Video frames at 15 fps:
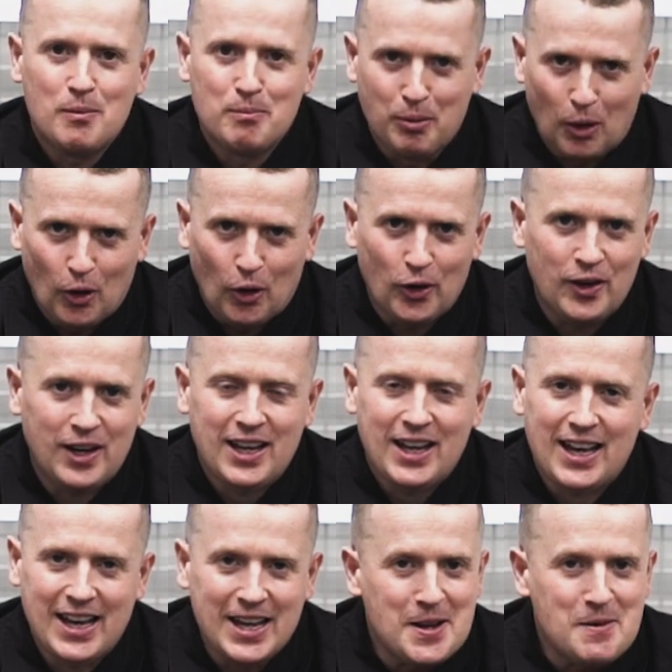born
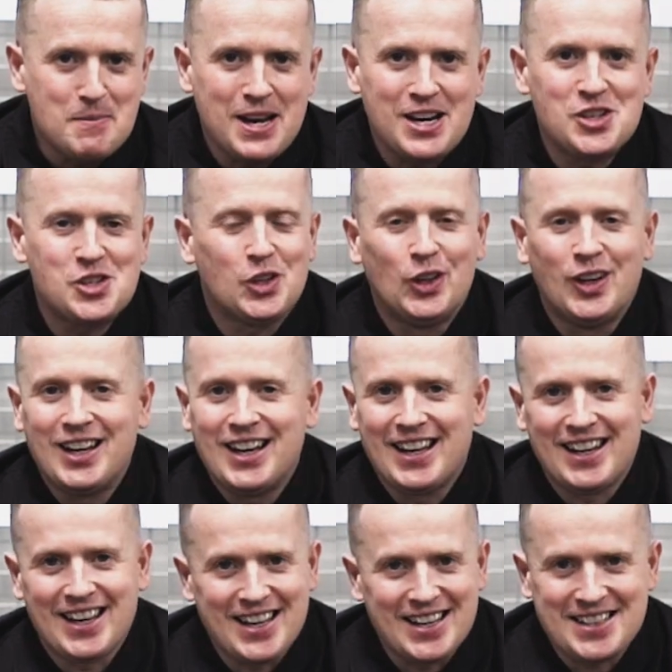in a manger
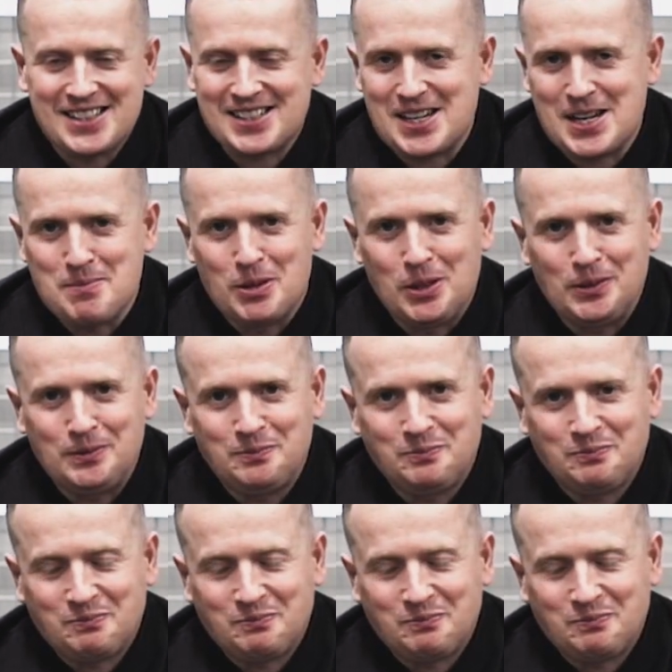and in a stable.